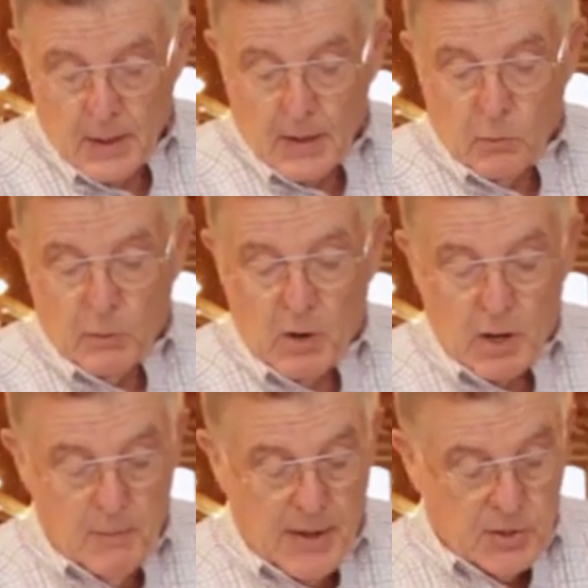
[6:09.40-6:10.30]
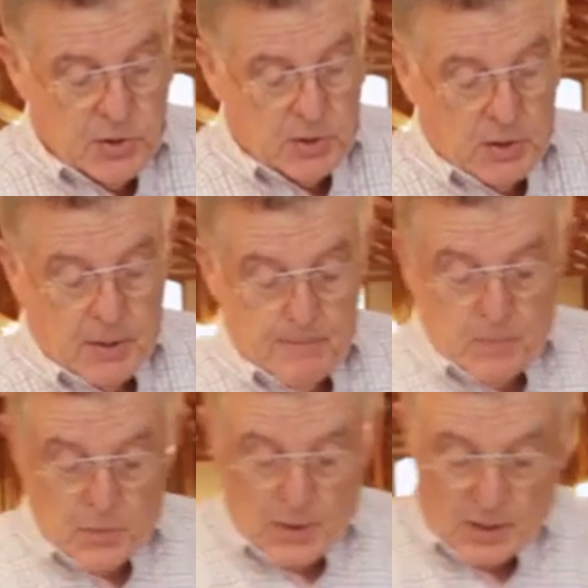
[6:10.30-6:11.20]
we want to make sure,
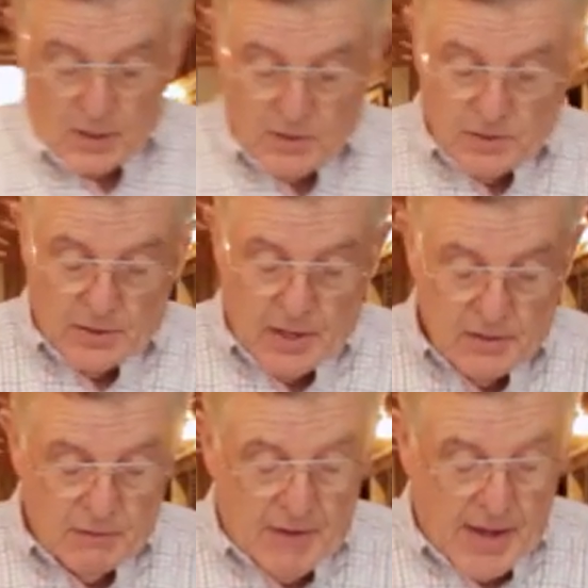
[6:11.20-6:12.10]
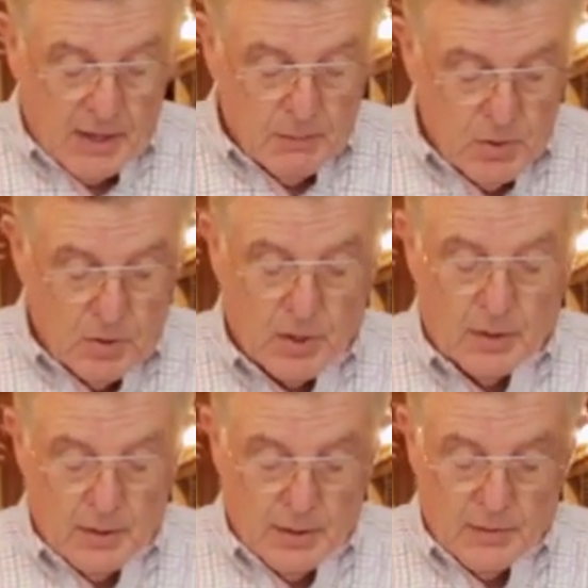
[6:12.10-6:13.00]
because this is a vacuum unit,
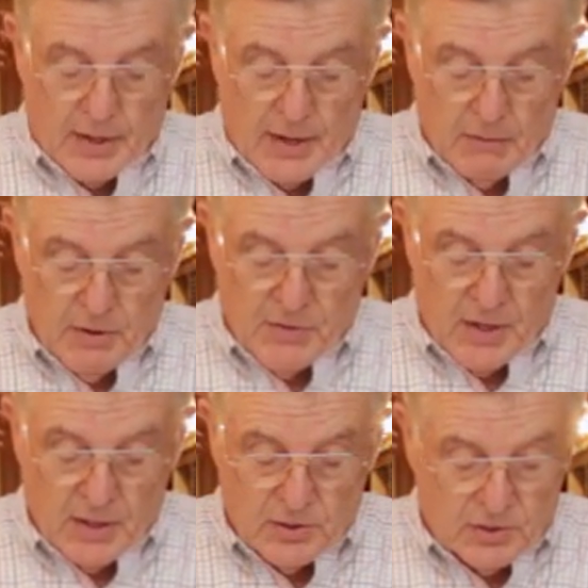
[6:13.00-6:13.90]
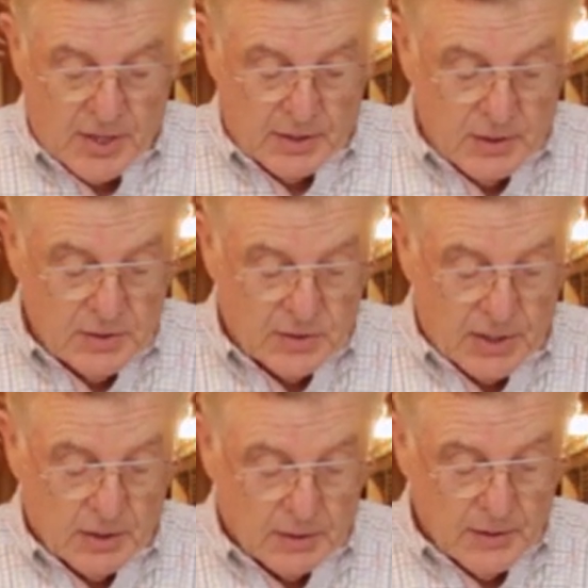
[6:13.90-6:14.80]
that everything is set and
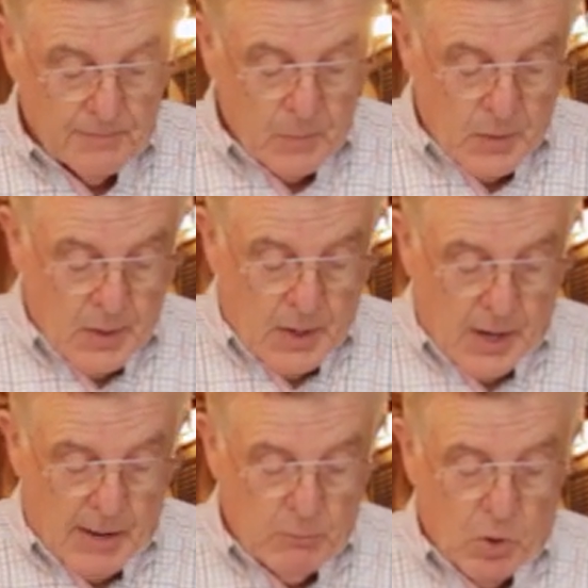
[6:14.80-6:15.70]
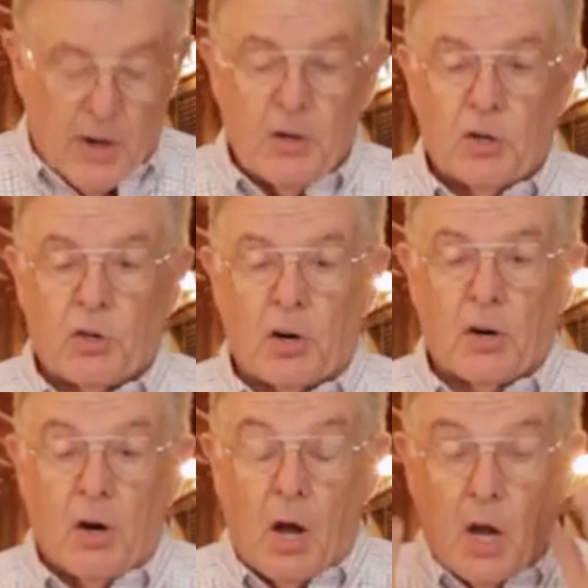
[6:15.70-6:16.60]
sealed. I'm going to
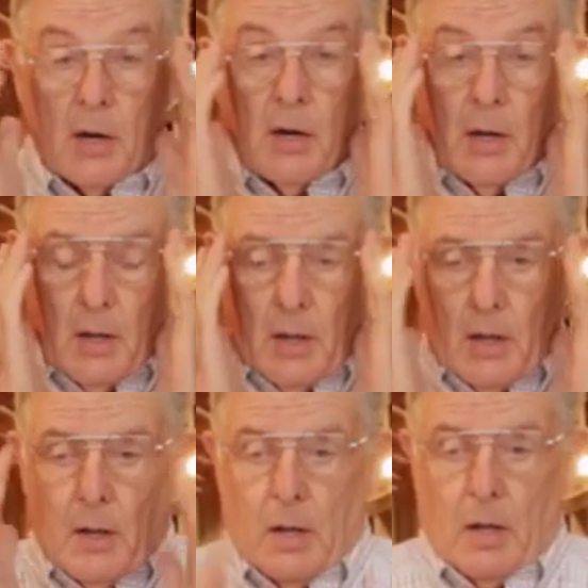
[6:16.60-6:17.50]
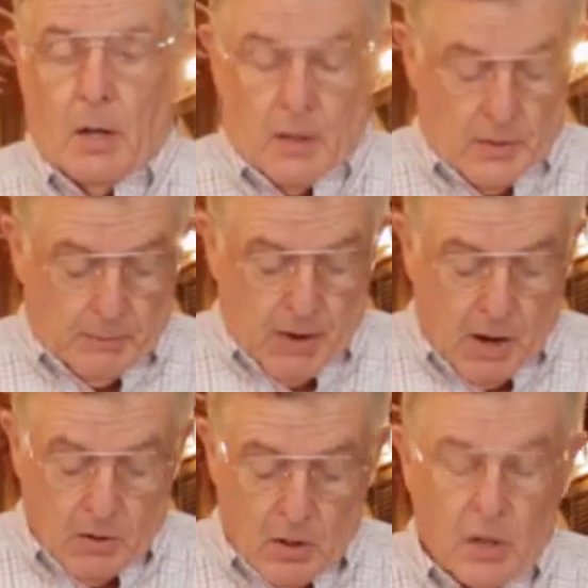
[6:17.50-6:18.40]
turn on the
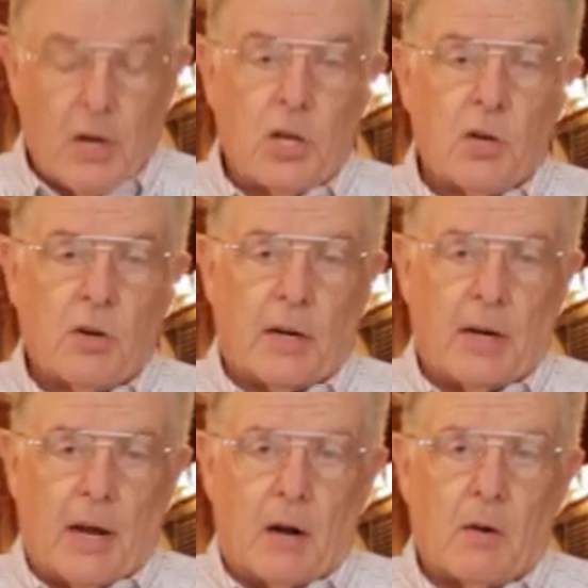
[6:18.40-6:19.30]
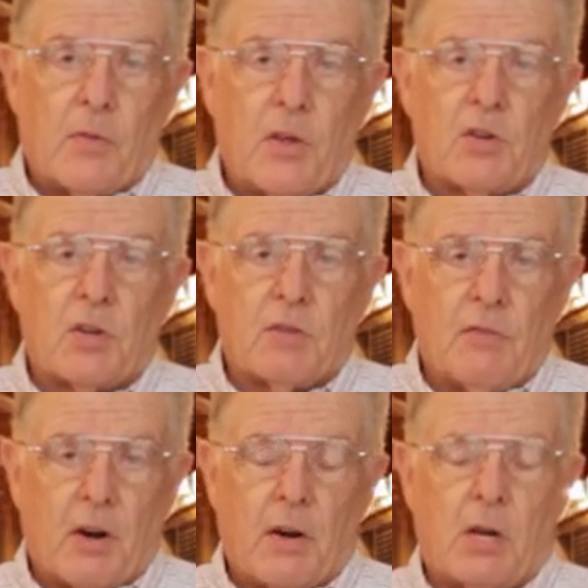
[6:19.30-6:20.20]
power on the unit now. This is
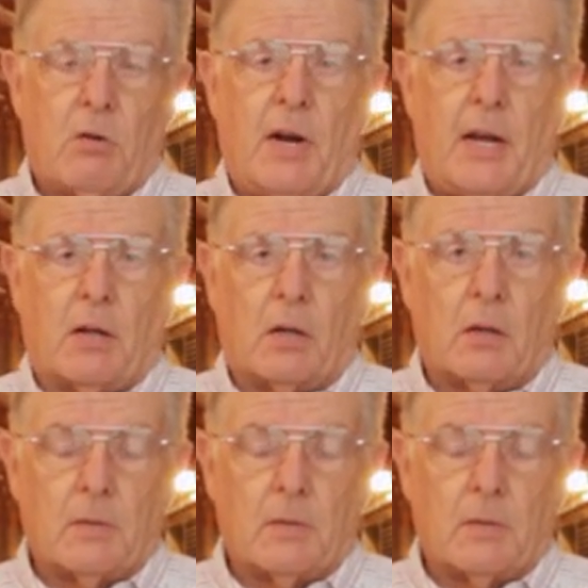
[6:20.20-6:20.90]
very critical.